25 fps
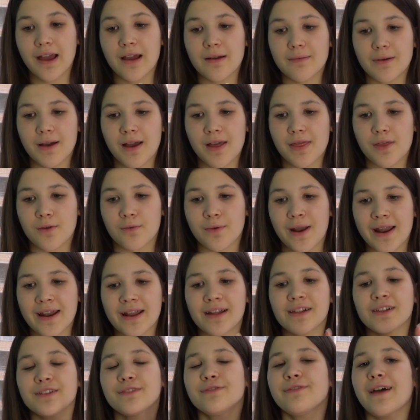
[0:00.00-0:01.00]
but the
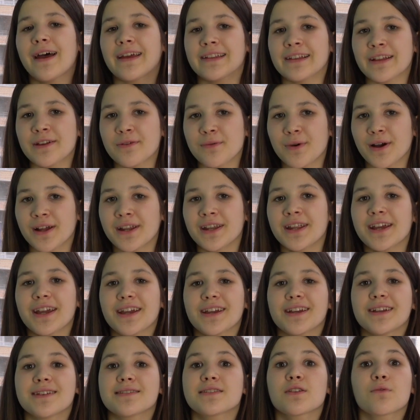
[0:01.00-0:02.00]
Runaway Aurora one
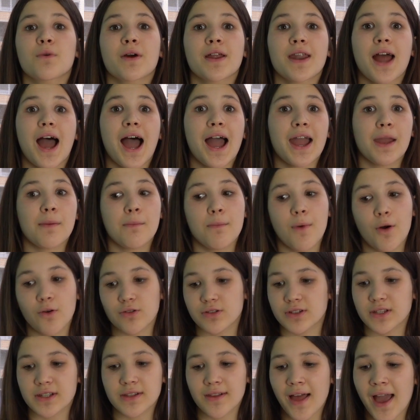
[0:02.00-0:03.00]
is the one I
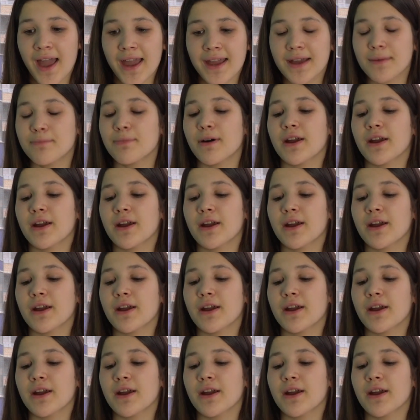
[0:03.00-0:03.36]
mostly like,